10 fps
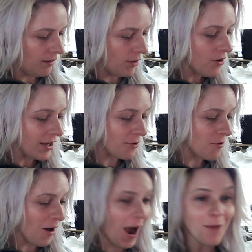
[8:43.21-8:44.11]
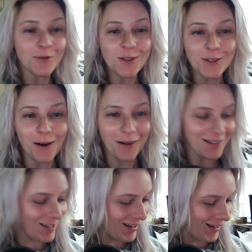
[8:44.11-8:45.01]
Okay, cool. I'm so
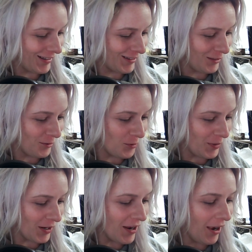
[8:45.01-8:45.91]
excited I got the little notebook.